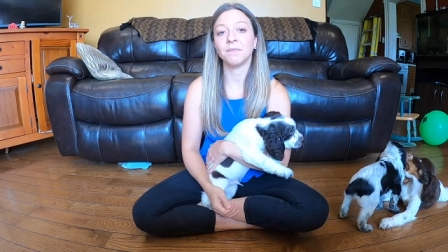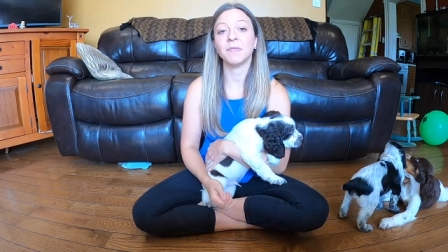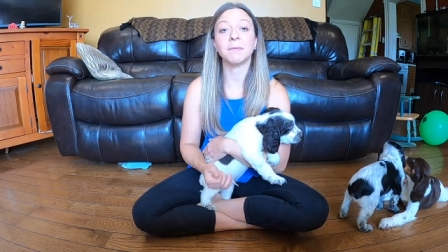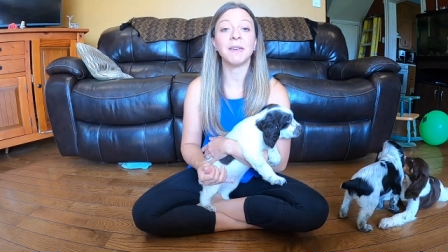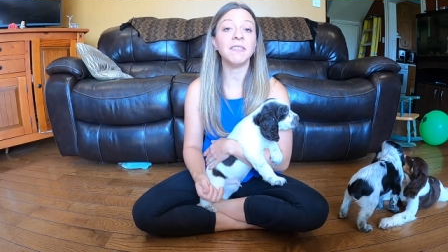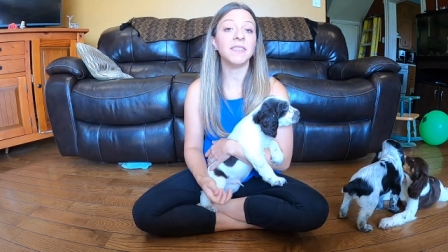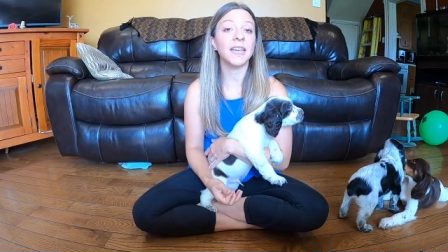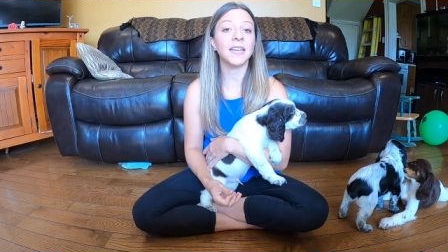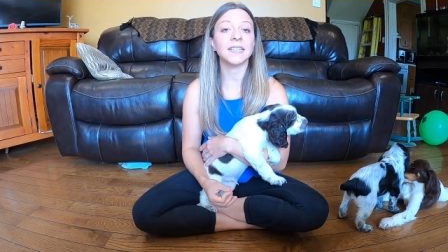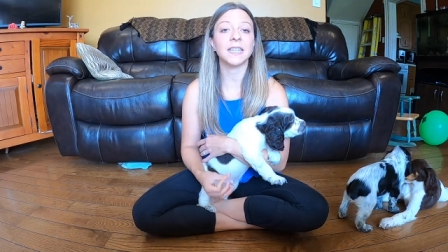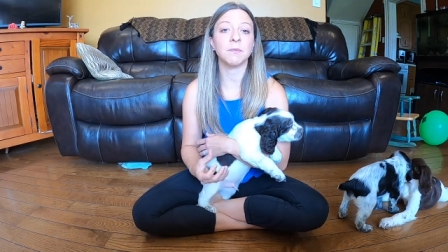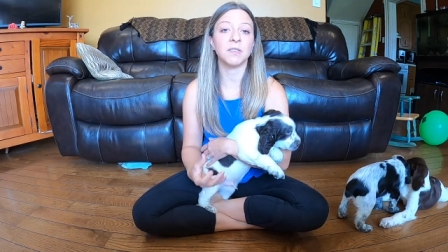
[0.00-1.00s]
But the main thing
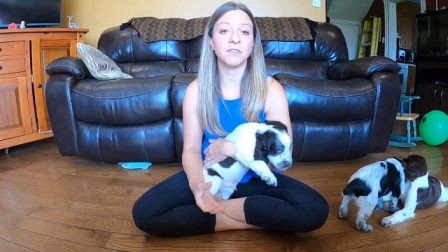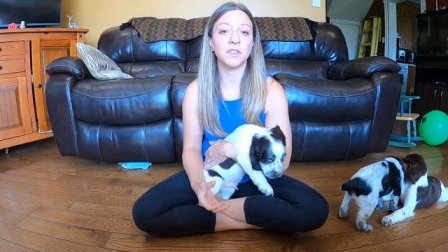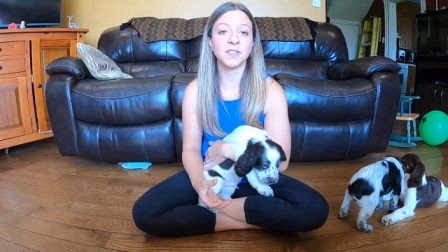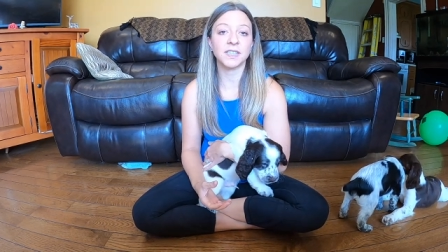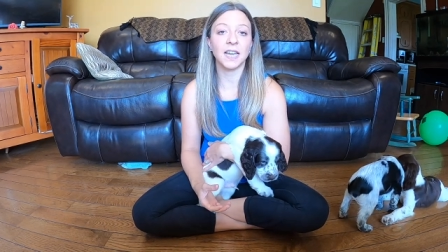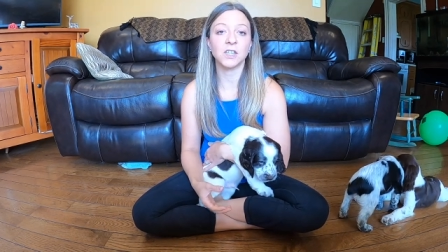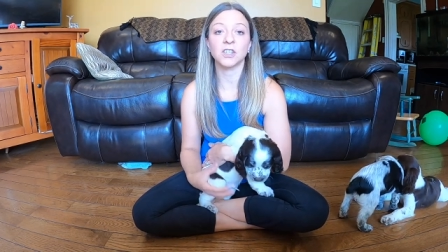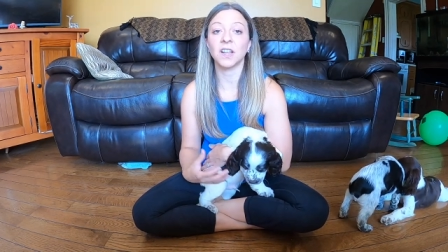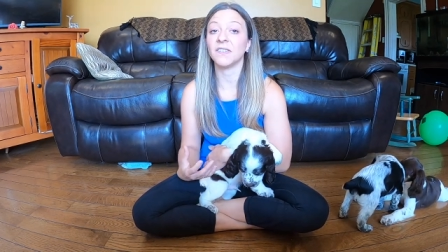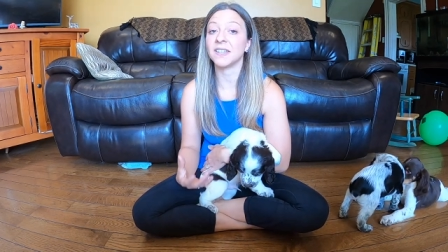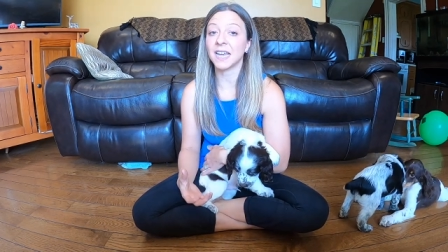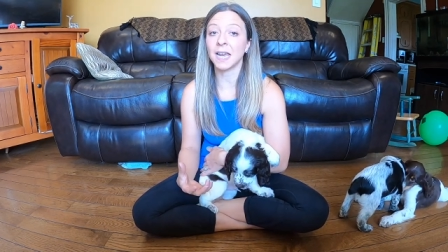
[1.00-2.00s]
is keeping the food schedule
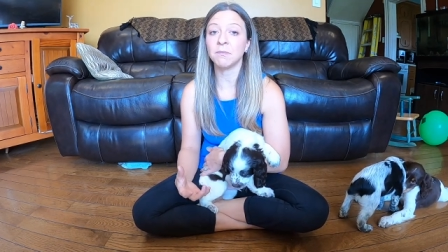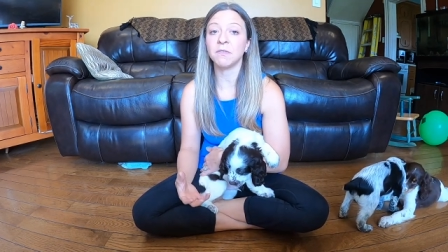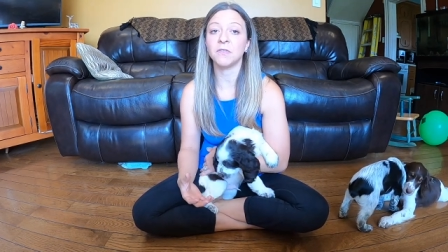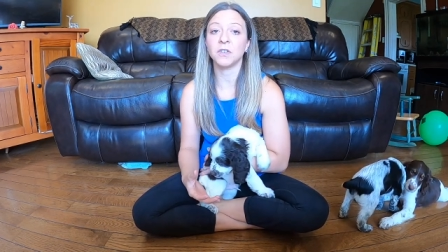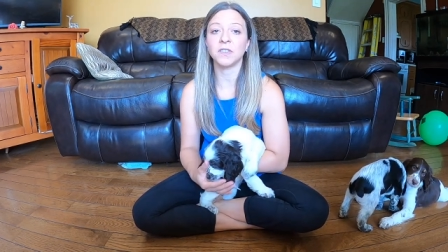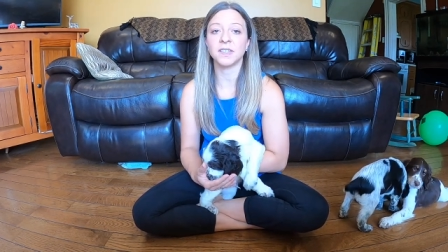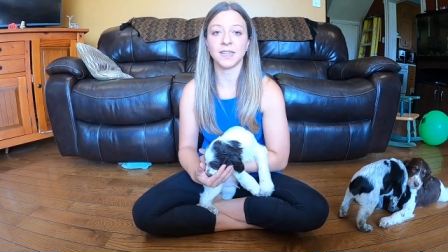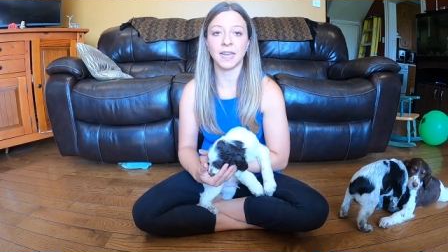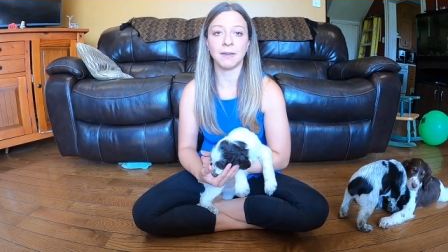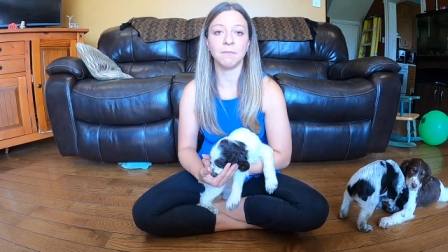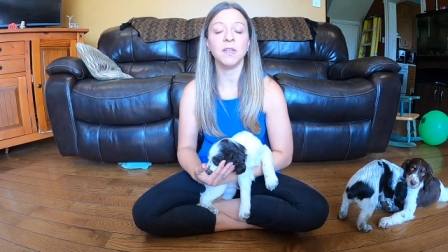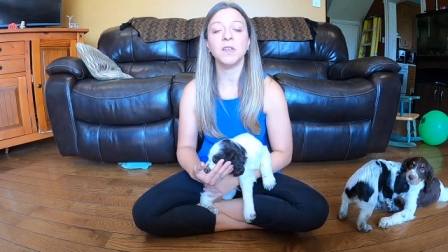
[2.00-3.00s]
and the type of food the
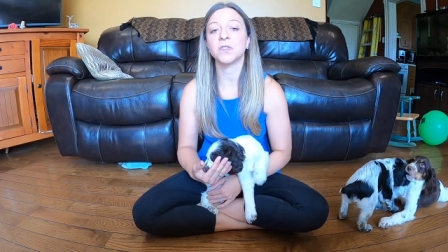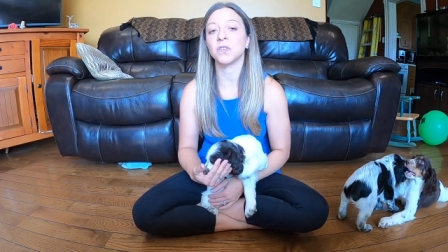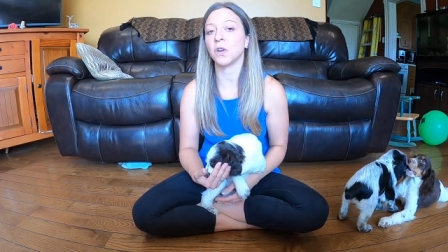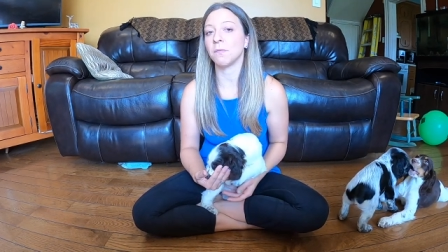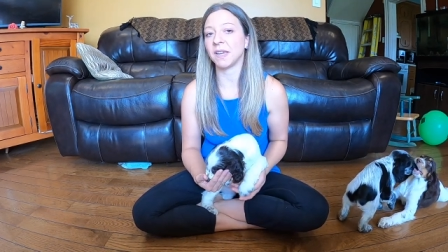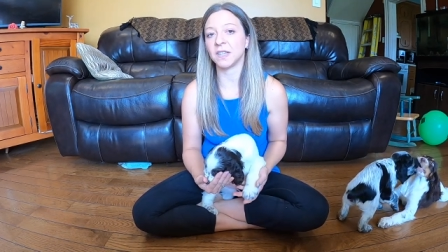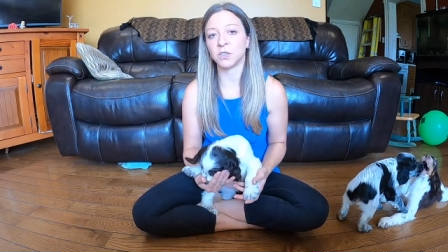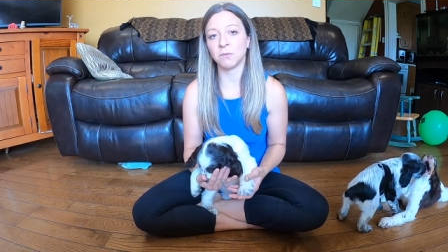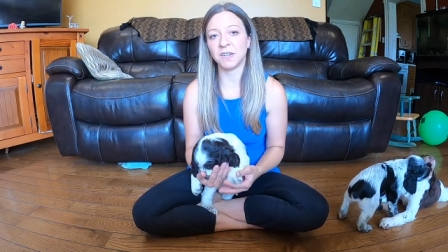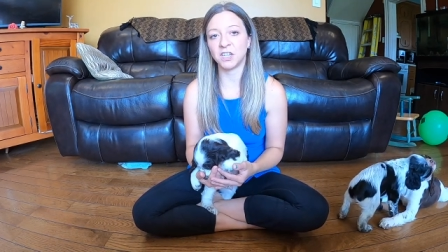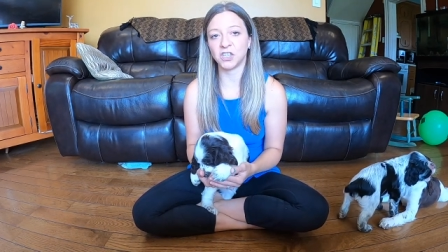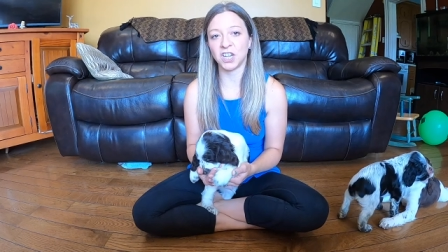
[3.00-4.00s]
same so you're not making too
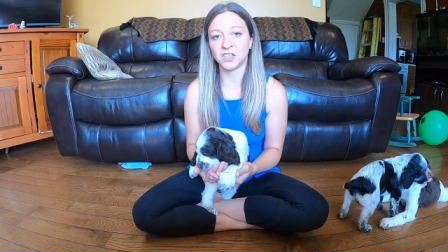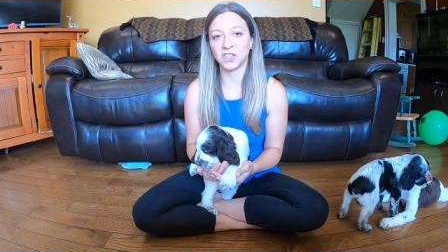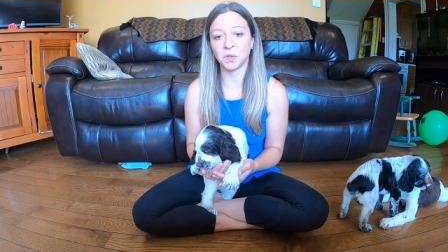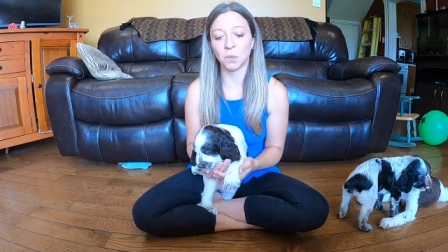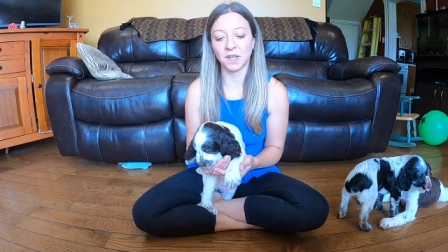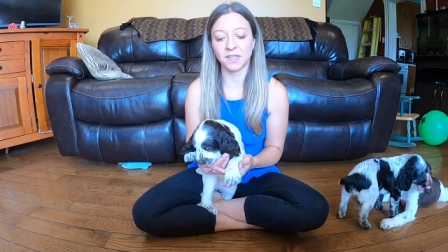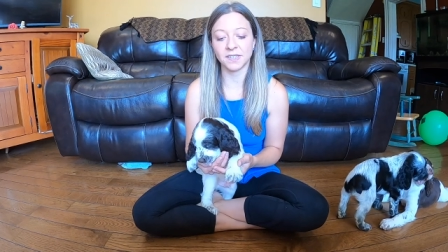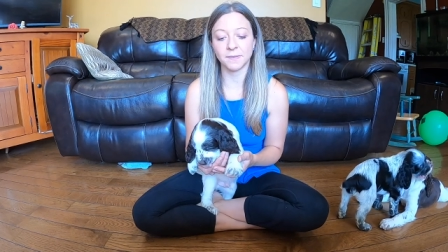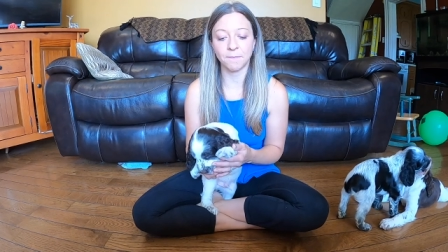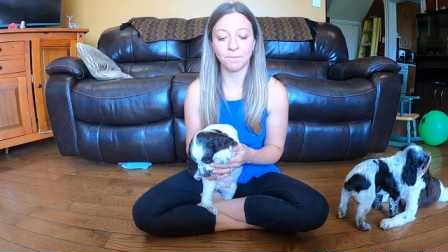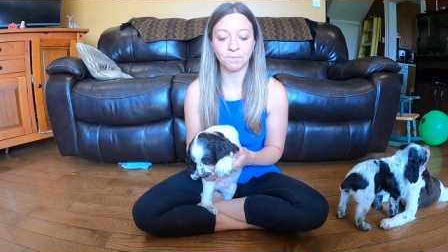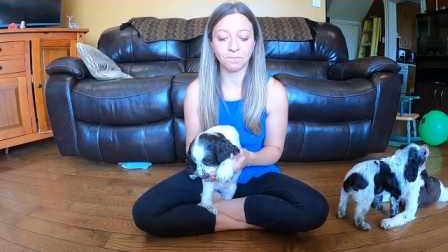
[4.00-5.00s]
many changes at once.